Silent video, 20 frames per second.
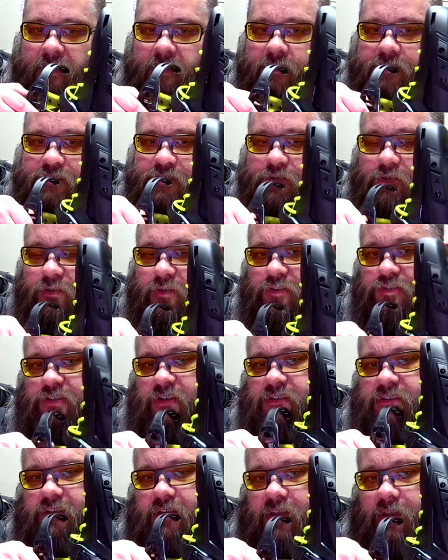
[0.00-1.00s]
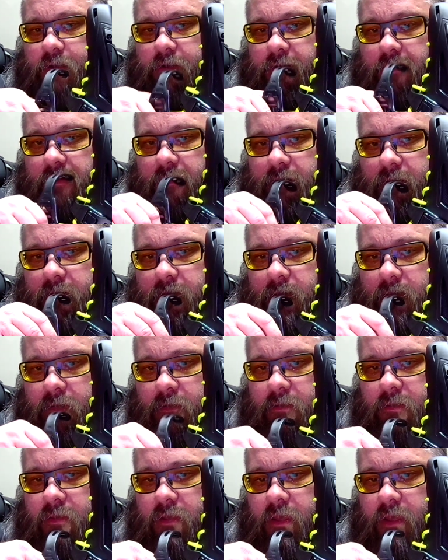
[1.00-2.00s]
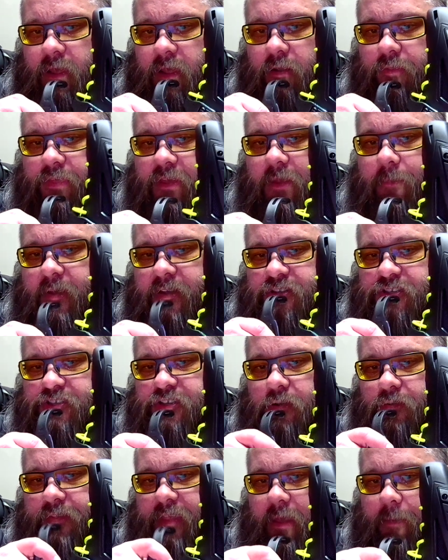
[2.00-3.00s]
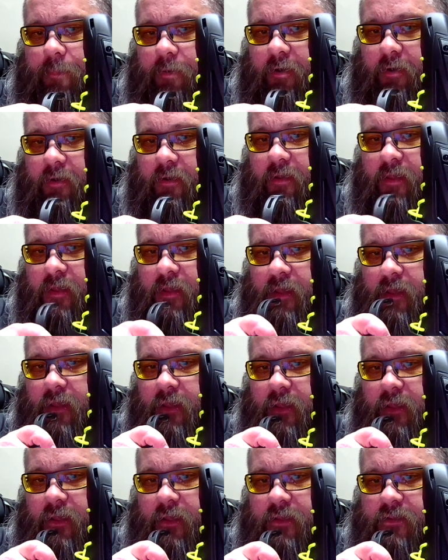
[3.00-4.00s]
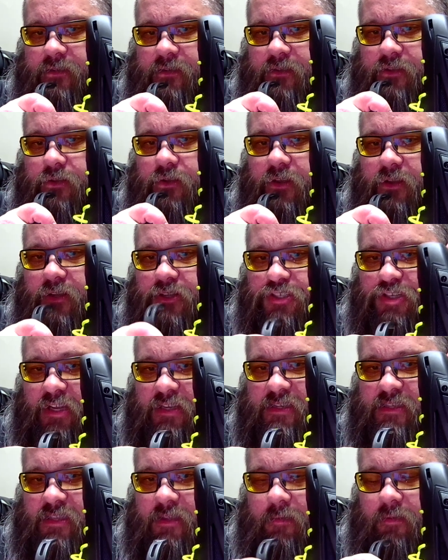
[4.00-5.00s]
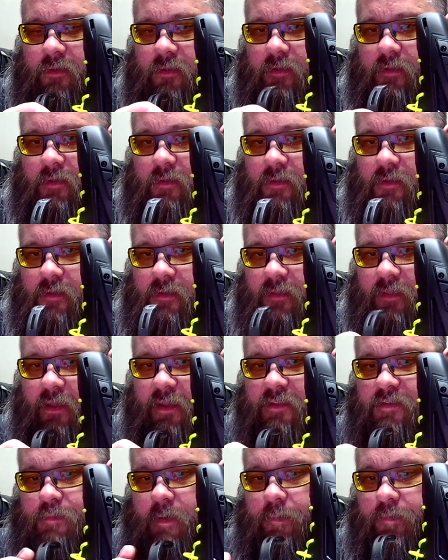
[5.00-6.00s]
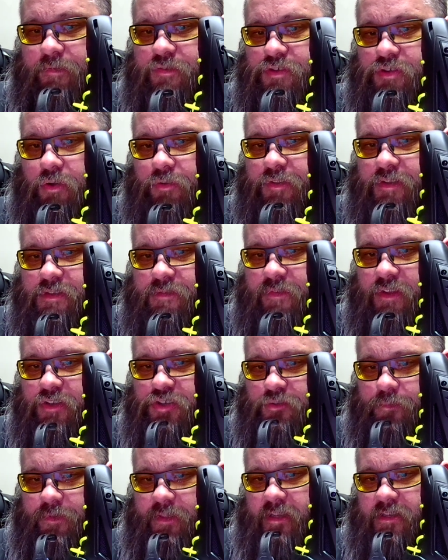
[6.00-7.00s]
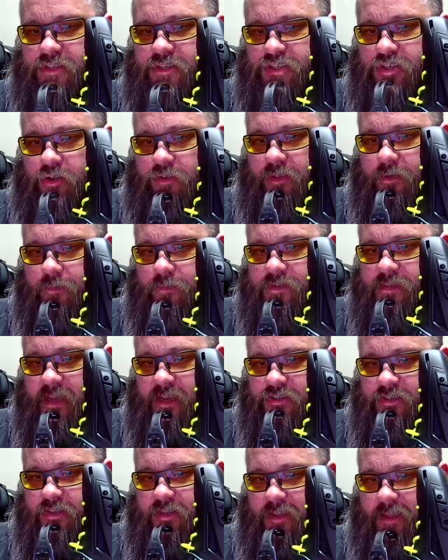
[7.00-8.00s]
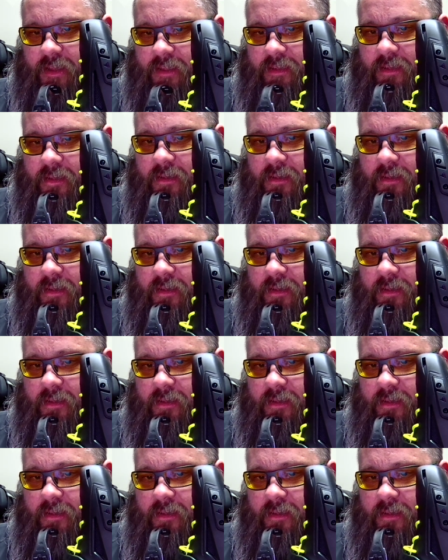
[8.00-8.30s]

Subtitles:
So you can adjust it here. I don't think anybody showed that part. So you can adjust the, like people have showed this feature, but they didn't show that it was actually like